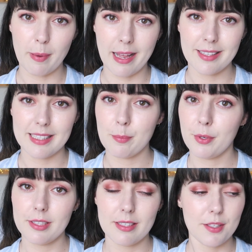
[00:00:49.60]
palette, the
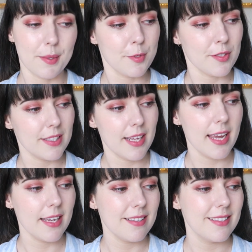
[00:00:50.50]
product description
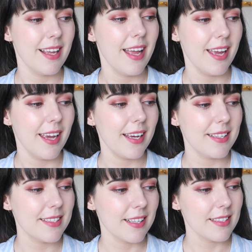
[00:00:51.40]
says, a
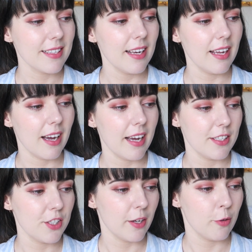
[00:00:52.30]
6-color
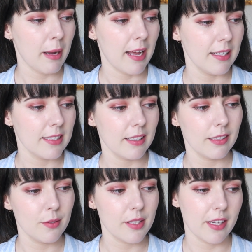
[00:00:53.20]
eyeshadow palette
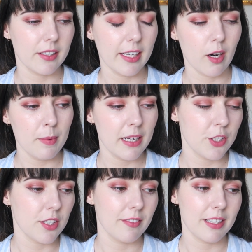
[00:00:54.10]
includes a great
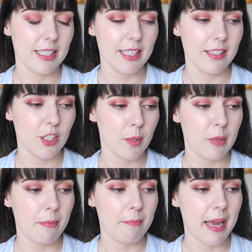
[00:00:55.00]
combination of glitter,
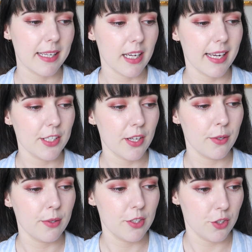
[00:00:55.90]
shimmer, matte
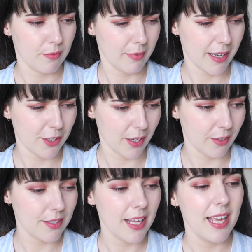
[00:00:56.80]

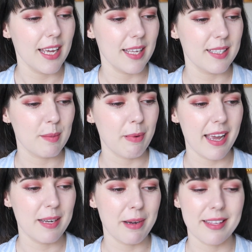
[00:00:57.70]
eyeshadows
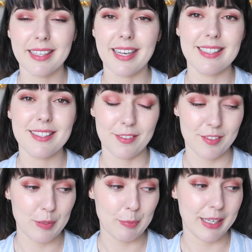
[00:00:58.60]
inspired by the colors
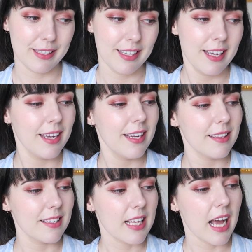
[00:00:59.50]
of spring.
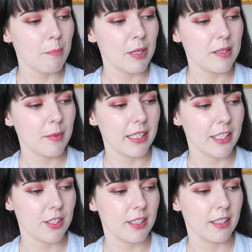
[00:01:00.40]
This Heart Blossom collection